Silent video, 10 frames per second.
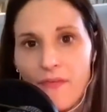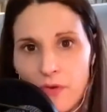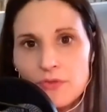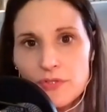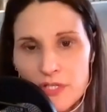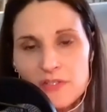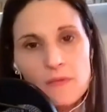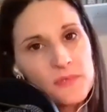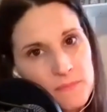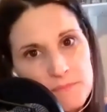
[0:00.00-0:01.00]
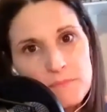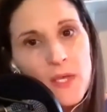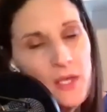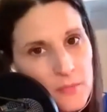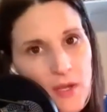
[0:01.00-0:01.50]
those systems
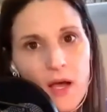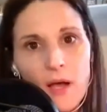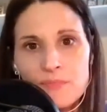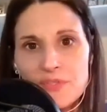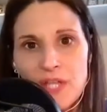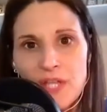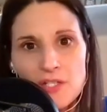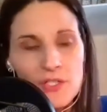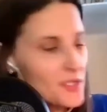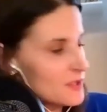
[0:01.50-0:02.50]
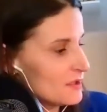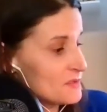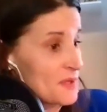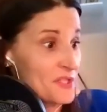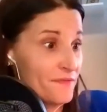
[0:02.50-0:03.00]
and stages, and
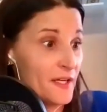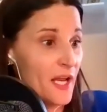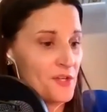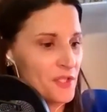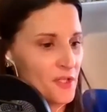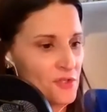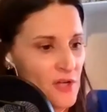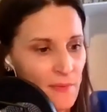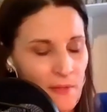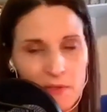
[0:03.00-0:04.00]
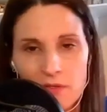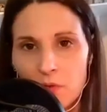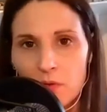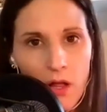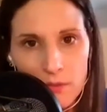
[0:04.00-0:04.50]
especially financially, because you're not going to be able to
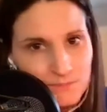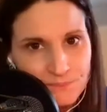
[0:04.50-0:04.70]
do it all.